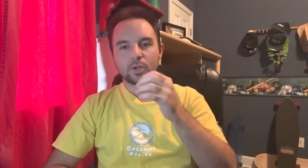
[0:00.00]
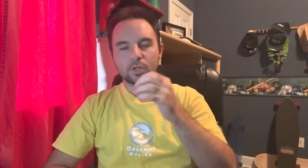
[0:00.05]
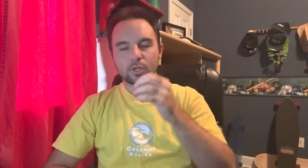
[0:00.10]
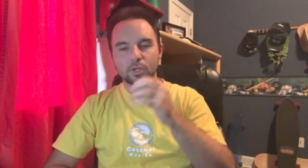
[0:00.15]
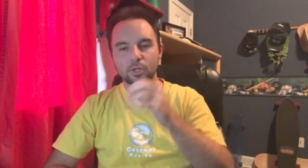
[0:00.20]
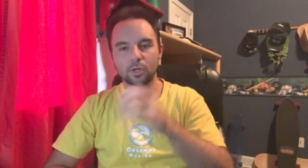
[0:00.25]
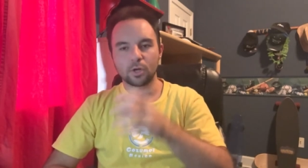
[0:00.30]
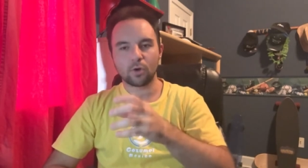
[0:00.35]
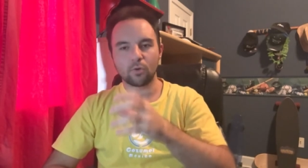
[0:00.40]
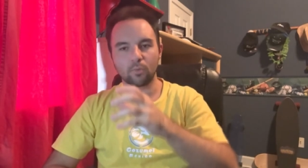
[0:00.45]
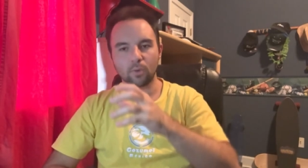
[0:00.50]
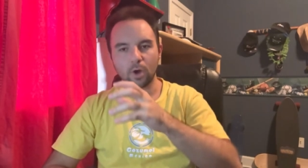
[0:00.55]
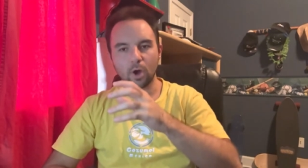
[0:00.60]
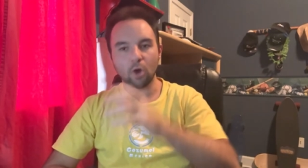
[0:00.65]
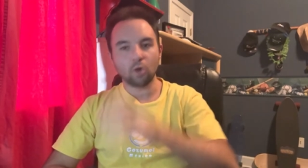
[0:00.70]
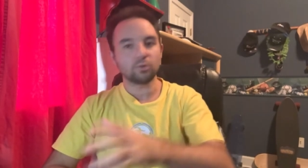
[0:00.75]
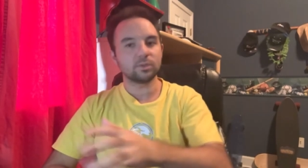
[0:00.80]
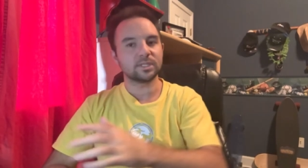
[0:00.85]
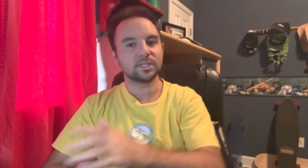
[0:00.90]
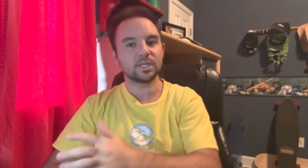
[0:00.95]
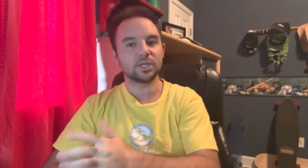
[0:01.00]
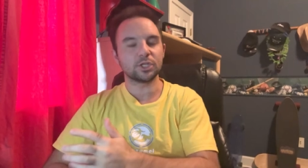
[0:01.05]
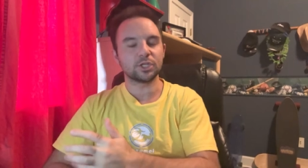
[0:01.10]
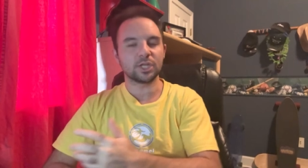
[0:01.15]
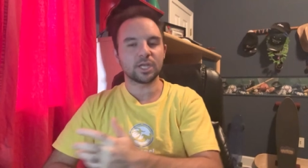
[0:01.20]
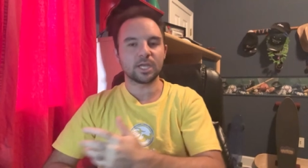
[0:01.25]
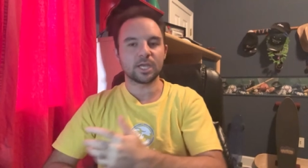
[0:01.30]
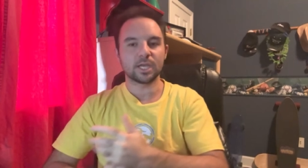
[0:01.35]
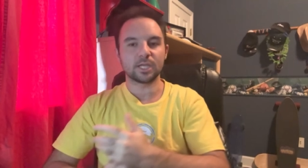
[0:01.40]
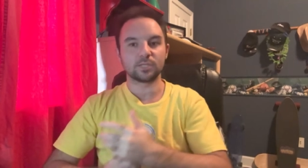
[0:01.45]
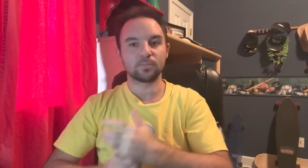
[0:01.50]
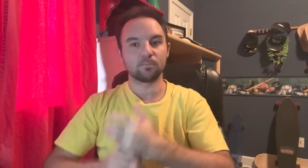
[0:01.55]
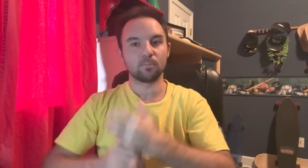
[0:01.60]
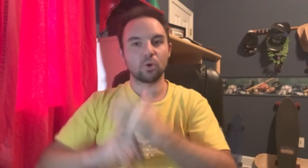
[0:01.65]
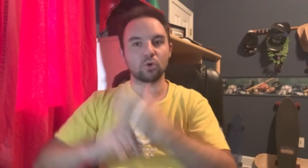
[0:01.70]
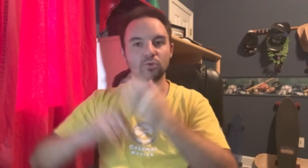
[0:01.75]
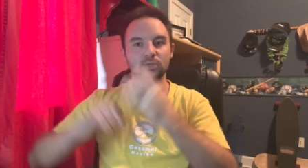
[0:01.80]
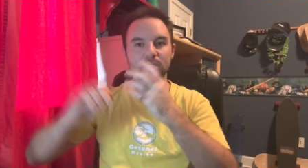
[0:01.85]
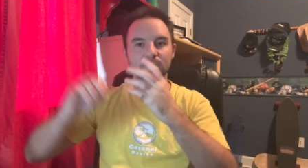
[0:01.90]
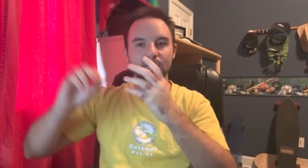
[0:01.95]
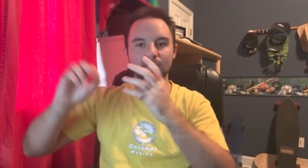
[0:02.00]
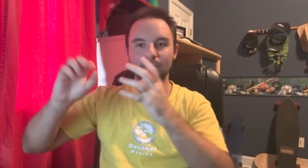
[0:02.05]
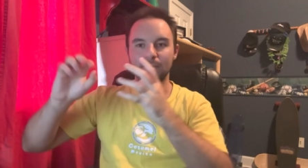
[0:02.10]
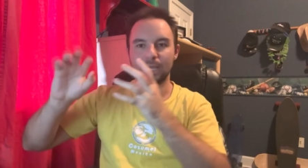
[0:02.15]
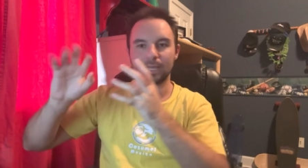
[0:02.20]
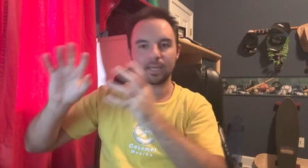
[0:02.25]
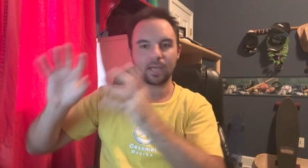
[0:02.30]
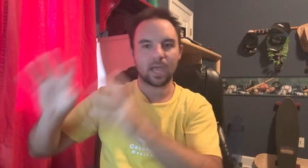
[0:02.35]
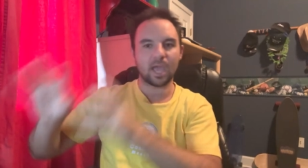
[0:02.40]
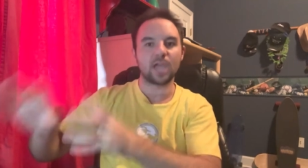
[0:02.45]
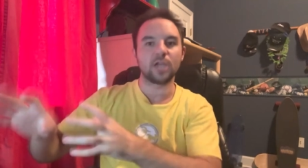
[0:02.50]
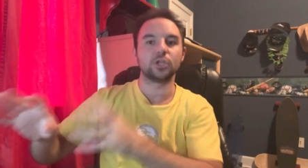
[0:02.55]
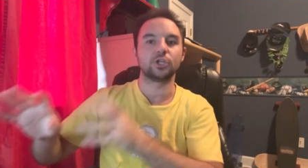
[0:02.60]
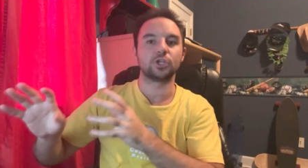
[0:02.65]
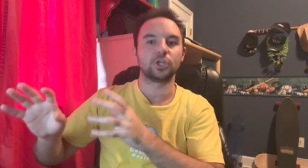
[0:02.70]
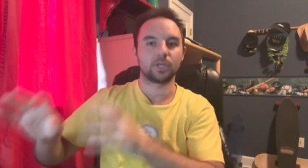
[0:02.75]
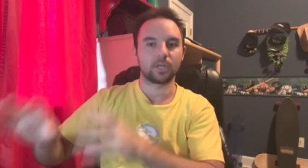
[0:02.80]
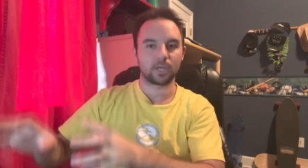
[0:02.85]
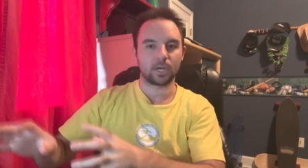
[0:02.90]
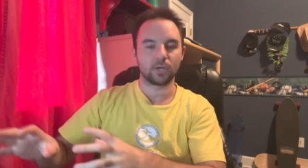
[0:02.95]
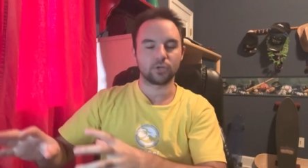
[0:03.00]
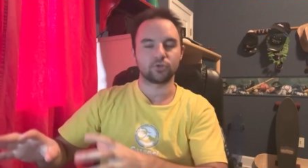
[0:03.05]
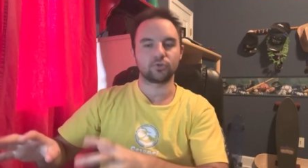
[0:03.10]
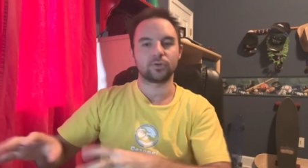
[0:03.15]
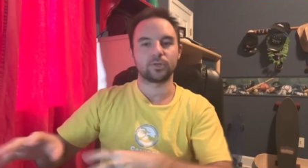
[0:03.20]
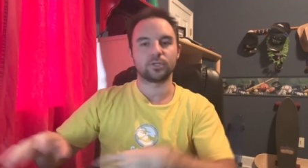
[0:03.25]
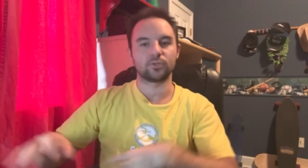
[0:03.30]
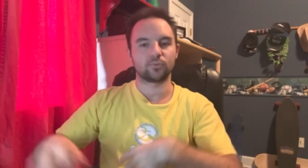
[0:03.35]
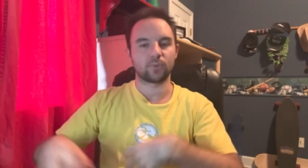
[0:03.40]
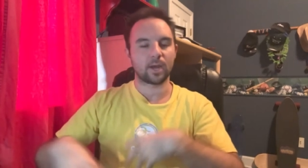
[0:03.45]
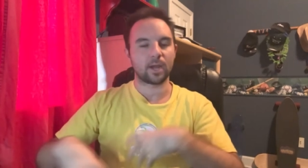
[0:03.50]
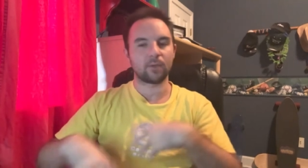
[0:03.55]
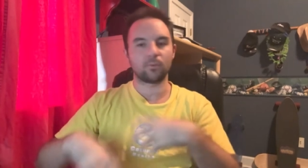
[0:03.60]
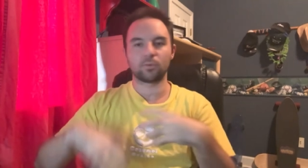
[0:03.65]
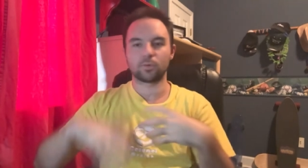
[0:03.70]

you know, OCG is mostly like Asian countries, right?